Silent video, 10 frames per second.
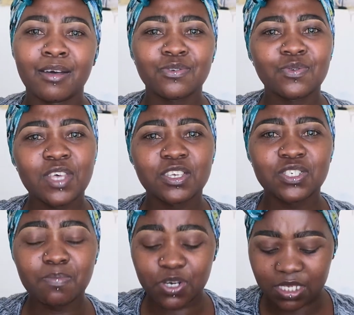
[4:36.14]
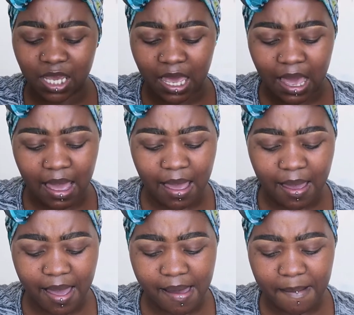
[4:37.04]
those are the shimmers.
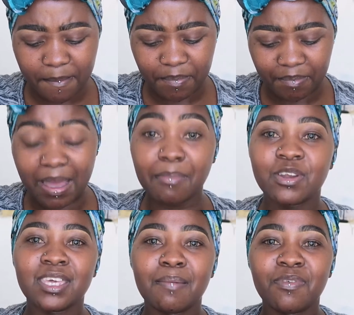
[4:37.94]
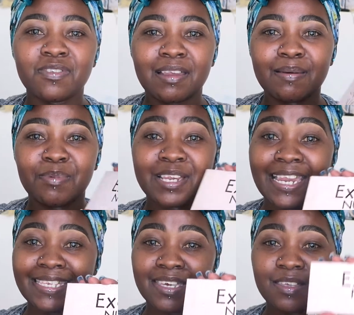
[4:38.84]
I'm gonna keep this a little bit
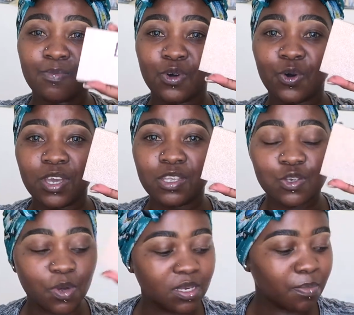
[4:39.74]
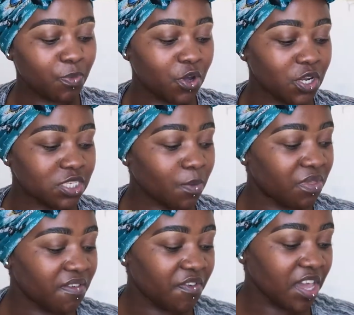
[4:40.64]
later and then we'll go into it, but we're gonna start with
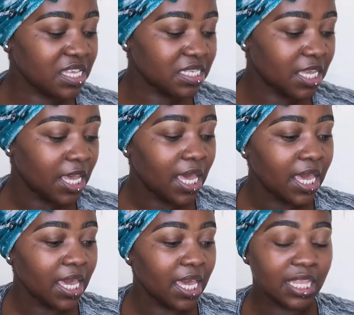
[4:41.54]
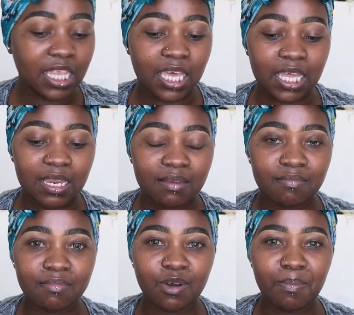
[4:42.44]
the face, and then
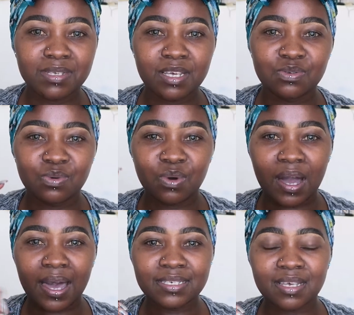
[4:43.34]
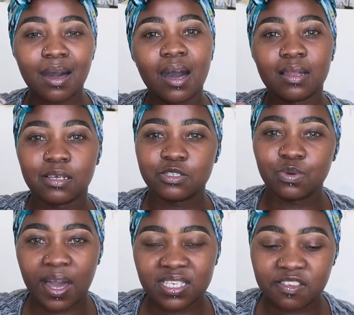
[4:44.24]
what must I do? Eyes. Let's do
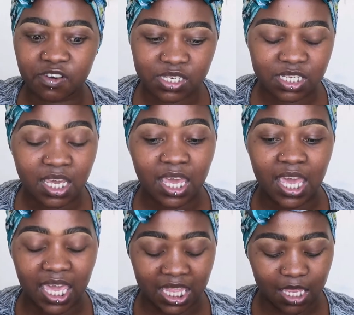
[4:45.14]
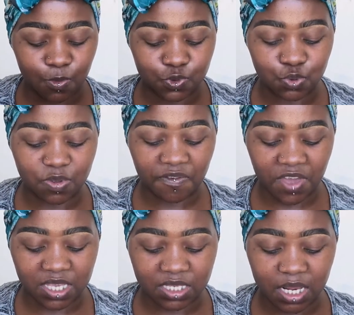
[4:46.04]
eyes first and then we'll do the
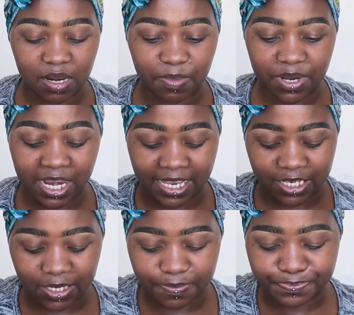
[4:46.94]
face a little bit later.